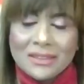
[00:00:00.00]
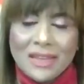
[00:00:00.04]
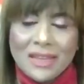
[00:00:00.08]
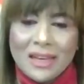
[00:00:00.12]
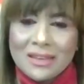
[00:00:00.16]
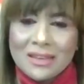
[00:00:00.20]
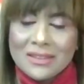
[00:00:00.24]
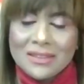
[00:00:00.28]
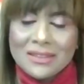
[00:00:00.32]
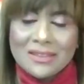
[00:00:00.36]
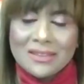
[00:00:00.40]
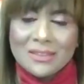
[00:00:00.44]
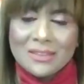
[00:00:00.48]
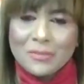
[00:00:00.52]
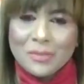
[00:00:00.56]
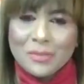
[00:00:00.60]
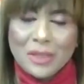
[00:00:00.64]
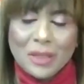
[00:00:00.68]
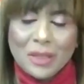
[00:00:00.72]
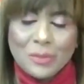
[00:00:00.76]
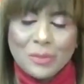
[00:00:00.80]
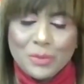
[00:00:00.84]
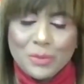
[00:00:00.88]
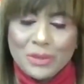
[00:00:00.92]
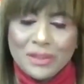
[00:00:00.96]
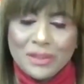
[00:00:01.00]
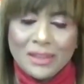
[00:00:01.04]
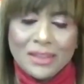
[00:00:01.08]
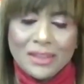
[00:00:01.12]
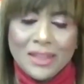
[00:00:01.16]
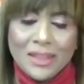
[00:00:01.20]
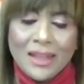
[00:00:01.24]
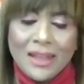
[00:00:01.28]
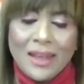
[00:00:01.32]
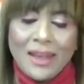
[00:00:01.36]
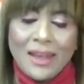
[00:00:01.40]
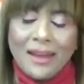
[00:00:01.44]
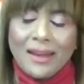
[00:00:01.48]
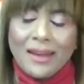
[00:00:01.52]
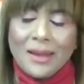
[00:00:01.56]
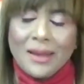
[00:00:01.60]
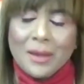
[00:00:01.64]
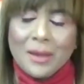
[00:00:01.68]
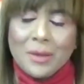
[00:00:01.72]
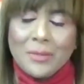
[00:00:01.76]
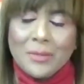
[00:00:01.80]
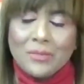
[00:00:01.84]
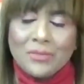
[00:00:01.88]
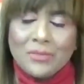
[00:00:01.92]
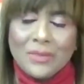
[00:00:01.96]
thousands of people,
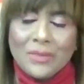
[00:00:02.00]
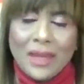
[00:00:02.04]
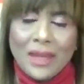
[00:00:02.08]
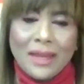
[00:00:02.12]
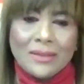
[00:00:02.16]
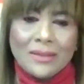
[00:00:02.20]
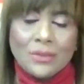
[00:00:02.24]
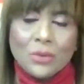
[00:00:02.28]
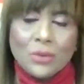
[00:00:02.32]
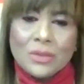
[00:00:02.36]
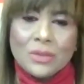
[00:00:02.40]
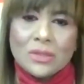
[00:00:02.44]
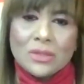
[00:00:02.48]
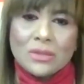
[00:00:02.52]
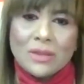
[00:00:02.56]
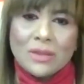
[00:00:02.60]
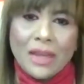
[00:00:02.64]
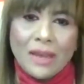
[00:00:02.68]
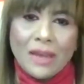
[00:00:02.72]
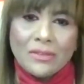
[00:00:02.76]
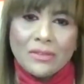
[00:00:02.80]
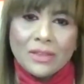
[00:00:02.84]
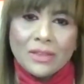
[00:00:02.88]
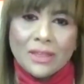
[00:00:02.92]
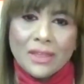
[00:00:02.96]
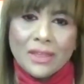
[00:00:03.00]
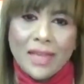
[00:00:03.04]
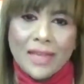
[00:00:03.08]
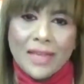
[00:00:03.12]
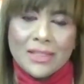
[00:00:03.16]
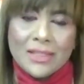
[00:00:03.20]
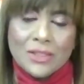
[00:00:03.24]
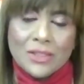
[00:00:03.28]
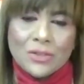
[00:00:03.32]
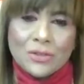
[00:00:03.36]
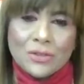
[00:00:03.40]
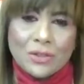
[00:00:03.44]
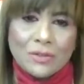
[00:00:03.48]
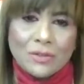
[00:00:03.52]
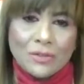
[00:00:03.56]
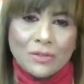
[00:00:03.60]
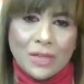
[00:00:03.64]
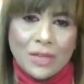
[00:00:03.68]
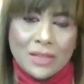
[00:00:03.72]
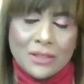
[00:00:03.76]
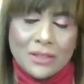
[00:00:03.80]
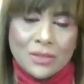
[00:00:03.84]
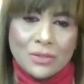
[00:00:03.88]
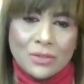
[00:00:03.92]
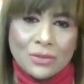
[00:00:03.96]
and also having an attitude of
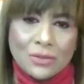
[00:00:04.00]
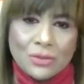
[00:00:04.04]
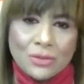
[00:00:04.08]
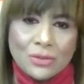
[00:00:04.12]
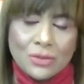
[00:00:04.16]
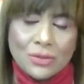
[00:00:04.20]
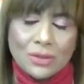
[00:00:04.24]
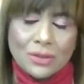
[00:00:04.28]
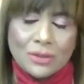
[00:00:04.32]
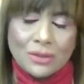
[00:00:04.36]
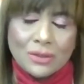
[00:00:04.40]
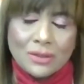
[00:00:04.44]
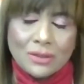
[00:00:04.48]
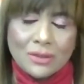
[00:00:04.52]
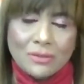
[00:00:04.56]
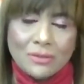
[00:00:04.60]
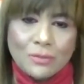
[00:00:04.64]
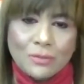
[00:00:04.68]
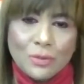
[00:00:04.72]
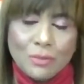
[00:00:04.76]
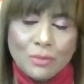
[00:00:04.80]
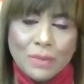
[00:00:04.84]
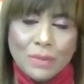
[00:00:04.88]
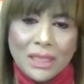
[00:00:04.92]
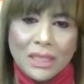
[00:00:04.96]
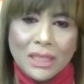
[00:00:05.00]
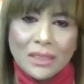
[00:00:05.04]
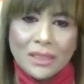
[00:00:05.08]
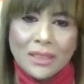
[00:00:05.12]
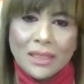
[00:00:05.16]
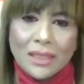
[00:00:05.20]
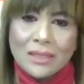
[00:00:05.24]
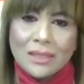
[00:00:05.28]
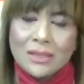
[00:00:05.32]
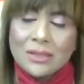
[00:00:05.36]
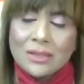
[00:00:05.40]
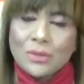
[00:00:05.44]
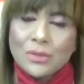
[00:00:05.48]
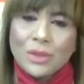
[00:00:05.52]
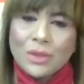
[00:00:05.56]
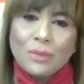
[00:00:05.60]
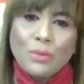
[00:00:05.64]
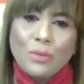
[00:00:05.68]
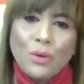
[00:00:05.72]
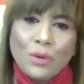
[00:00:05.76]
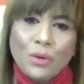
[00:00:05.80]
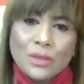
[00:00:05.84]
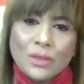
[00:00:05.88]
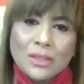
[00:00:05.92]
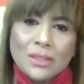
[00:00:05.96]
gratitude. For me, that is so
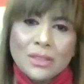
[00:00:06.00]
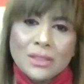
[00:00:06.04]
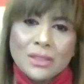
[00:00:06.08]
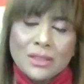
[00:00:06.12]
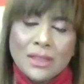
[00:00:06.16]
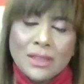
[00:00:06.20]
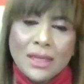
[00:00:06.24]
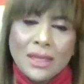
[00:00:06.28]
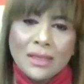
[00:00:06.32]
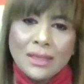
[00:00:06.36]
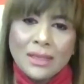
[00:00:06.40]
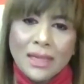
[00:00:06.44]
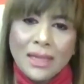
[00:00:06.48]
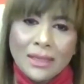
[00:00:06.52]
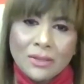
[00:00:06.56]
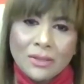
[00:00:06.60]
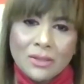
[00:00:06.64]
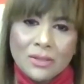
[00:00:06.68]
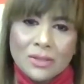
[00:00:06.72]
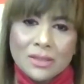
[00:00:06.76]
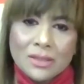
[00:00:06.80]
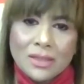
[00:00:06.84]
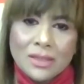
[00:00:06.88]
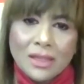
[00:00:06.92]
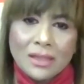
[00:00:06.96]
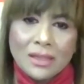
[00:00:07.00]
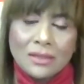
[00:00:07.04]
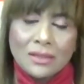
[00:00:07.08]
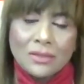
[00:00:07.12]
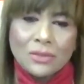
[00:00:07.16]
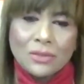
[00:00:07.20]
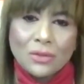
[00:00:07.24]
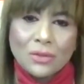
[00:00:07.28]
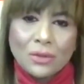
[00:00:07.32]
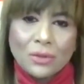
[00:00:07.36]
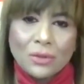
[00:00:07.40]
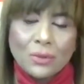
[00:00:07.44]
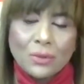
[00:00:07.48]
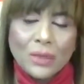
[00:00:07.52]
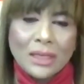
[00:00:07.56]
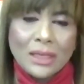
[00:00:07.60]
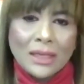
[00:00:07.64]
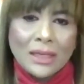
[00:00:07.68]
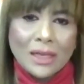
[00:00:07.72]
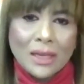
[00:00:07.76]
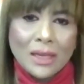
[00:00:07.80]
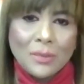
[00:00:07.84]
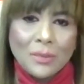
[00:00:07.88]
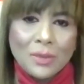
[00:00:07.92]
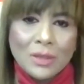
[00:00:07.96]
important. And like you said, we
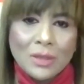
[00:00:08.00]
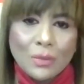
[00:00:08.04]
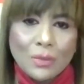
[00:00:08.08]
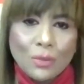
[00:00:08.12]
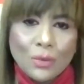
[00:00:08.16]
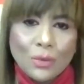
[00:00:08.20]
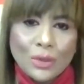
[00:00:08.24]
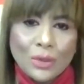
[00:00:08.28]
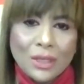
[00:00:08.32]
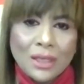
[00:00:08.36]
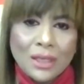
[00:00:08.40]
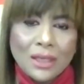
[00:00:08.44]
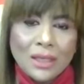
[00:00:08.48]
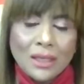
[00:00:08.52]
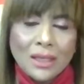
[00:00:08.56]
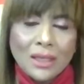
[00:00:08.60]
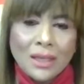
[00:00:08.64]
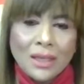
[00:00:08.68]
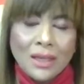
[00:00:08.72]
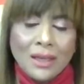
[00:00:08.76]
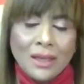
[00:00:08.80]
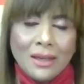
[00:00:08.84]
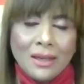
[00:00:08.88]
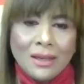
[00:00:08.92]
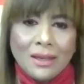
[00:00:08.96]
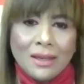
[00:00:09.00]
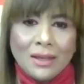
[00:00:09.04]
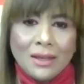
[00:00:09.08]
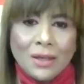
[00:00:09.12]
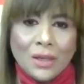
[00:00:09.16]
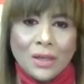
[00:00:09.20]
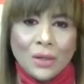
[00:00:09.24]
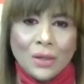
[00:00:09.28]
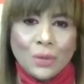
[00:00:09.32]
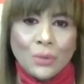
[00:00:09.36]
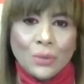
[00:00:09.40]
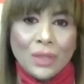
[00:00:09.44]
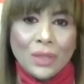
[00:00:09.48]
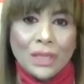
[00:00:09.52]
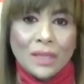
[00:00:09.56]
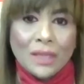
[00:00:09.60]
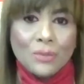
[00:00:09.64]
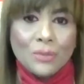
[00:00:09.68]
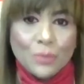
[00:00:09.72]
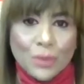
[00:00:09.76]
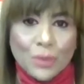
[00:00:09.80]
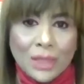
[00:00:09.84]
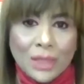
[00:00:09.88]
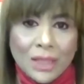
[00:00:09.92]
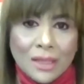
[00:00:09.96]
get up in the morning, we
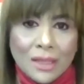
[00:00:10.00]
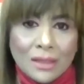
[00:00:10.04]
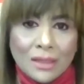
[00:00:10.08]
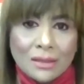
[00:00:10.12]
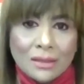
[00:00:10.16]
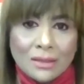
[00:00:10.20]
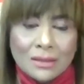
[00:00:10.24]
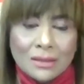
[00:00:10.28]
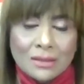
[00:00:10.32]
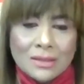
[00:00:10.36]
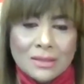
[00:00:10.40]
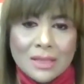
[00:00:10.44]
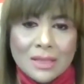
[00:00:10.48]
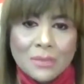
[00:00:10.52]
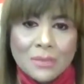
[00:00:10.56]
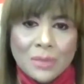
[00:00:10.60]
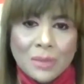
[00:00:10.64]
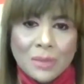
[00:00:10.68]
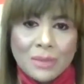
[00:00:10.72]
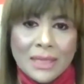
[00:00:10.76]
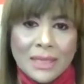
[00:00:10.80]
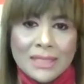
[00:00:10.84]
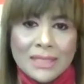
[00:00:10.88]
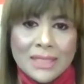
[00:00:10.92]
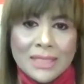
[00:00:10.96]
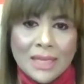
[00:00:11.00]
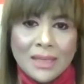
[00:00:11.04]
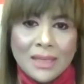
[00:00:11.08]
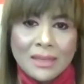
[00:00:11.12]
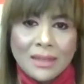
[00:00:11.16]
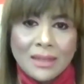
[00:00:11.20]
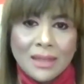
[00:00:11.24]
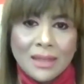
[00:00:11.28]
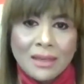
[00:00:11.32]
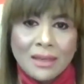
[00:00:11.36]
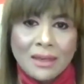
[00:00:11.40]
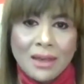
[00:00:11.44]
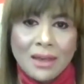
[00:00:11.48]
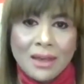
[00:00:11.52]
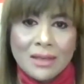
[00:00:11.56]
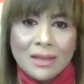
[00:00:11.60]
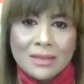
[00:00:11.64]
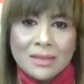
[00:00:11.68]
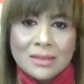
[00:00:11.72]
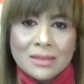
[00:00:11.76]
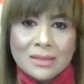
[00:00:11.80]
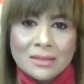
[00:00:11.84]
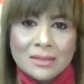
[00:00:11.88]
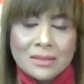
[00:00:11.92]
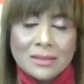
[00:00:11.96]
can breathe. Some people are taking their
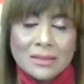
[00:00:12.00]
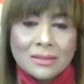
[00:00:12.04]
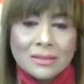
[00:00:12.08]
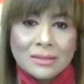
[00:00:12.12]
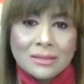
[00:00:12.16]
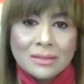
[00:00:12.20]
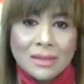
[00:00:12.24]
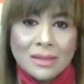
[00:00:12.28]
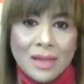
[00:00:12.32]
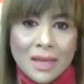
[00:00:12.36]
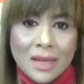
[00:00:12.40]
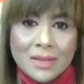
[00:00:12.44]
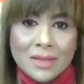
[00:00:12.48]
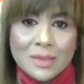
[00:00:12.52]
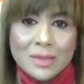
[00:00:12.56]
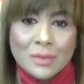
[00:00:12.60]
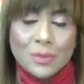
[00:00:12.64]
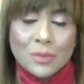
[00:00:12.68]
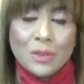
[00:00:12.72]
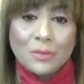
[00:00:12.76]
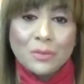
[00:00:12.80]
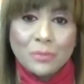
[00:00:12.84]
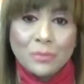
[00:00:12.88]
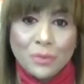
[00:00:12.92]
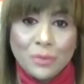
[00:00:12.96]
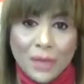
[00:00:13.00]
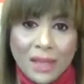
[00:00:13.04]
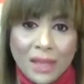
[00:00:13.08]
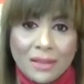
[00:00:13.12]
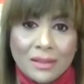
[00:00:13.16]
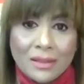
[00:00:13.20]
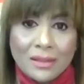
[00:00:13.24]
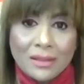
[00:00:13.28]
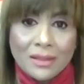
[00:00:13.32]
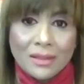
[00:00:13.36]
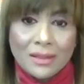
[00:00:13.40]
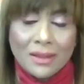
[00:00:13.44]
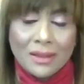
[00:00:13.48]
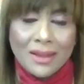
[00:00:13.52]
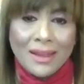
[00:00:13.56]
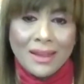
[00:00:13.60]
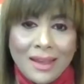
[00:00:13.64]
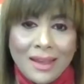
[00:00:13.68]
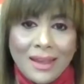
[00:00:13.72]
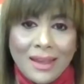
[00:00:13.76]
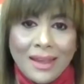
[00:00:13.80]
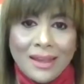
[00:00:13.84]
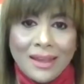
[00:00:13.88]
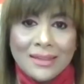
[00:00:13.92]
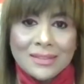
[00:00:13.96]
last gasp of breath,
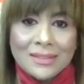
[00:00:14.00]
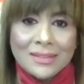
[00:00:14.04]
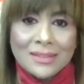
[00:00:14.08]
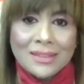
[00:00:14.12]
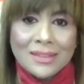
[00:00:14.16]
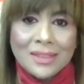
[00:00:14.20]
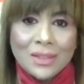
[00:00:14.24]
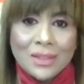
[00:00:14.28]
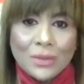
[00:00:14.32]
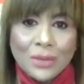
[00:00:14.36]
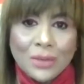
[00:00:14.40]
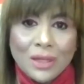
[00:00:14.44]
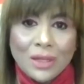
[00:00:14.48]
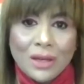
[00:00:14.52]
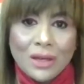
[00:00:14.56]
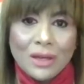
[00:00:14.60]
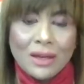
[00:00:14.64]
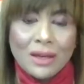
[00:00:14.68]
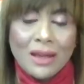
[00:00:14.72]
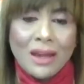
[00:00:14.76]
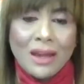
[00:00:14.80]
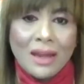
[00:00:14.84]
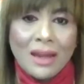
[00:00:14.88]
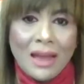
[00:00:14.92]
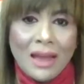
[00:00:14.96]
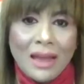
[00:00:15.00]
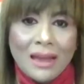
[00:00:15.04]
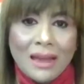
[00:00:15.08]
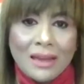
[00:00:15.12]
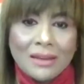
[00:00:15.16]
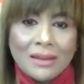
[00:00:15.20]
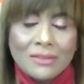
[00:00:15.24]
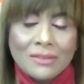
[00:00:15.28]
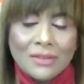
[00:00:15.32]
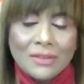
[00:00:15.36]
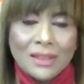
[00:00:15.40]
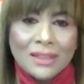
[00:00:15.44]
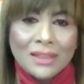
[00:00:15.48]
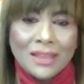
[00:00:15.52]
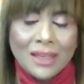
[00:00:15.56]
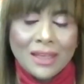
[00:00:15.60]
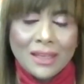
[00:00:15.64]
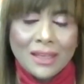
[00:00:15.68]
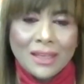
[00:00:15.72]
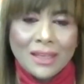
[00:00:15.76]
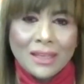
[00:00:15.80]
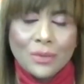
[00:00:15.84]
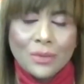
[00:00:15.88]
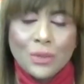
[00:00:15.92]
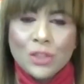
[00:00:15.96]
and yes, here we are alive and
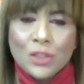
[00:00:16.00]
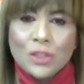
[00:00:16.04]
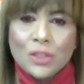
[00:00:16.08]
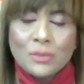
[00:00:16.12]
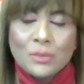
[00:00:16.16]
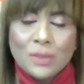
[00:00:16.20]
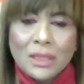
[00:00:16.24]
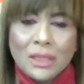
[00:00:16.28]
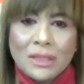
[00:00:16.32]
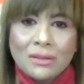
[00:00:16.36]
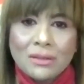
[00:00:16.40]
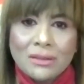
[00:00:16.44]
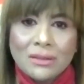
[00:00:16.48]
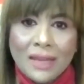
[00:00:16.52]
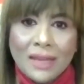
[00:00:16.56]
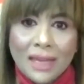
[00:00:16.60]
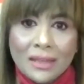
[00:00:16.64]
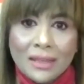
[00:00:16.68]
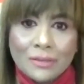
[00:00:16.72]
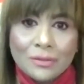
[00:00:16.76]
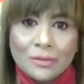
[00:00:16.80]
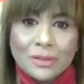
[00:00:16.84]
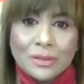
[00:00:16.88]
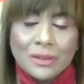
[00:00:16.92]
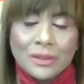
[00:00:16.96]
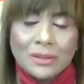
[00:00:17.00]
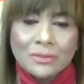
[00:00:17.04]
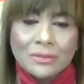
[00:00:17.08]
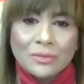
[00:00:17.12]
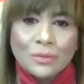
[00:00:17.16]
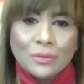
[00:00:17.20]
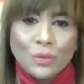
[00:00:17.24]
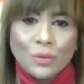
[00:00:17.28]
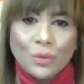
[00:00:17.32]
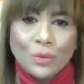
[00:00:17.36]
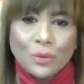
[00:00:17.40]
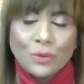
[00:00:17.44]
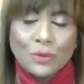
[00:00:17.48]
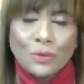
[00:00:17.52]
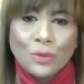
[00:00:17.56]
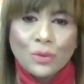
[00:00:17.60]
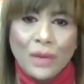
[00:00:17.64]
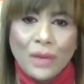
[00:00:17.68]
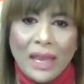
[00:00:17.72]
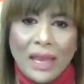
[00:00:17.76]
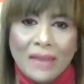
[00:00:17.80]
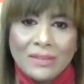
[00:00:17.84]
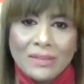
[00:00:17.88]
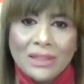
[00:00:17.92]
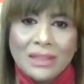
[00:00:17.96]
kicking. We should be thankful
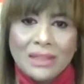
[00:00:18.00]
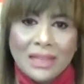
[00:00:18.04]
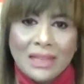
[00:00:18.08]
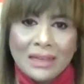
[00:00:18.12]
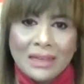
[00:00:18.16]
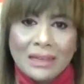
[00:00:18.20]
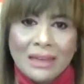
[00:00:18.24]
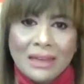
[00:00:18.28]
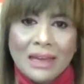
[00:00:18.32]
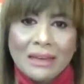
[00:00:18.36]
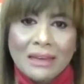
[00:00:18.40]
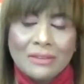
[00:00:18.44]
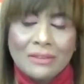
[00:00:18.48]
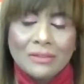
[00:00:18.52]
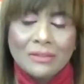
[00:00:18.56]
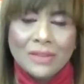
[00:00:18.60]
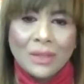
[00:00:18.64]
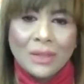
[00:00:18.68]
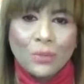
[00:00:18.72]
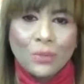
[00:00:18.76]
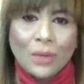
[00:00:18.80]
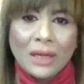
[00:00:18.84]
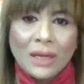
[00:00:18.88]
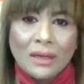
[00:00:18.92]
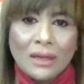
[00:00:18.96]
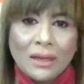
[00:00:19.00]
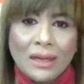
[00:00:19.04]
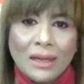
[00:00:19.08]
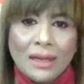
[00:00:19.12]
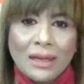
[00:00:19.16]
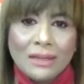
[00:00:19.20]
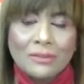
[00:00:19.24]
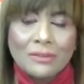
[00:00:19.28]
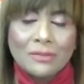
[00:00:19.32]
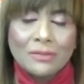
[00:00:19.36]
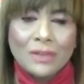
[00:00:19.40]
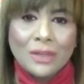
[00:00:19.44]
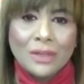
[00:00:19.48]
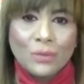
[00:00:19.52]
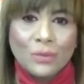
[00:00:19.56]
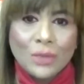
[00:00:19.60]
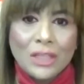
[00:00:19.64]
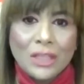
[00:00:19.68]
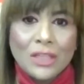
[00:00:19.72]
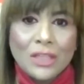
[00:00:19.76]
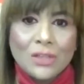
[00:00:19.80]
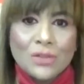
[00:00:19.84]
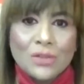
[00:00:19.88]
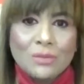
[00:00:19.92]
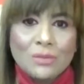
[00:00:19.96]
for having that life, that one life, and
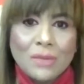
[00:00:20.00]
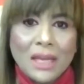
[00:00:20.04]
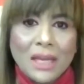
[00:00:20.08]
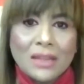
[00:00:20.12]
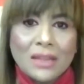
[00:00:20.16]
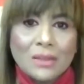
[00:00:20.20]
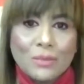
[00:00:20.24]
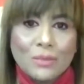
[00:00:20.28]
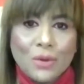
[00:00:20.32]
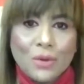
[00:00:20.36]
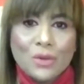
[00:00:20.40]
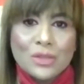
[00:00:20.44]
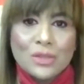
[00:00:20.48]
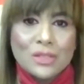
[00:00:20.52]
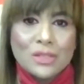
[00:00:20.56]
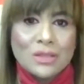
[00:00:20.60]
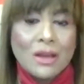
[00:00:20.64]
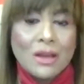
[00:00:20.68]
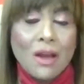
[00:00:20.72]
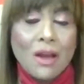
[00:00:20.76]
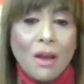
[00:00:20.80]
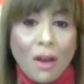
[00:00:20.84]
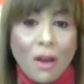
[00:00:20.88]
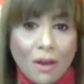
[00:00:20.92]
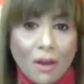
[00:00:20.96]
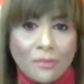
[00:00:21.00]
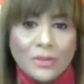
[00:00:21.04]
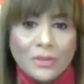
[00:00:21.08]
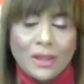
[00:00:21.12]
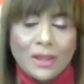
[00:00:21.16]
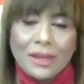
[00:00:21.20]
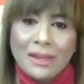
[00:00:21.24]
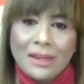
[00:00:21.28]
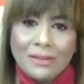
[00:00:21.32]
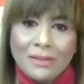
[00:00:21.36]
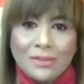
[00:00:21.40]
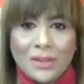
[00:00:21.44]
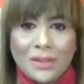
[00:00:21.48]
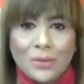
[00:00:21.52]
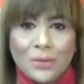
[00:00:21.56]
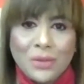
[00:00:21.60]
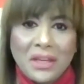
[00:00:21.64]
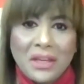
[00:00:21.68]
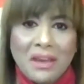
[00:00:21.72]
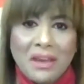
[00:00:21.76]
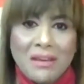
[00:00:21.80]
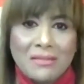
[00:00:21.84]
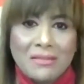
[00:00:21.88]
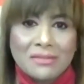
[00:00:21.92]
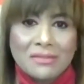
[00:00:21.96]
we need to make the most of the life that we
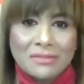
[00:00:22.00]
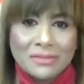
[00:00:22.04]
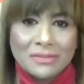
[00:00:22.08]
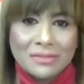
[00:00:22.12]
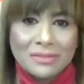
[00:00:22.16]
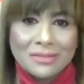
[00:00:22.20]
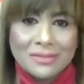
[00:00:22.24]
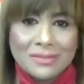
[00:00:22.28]
have.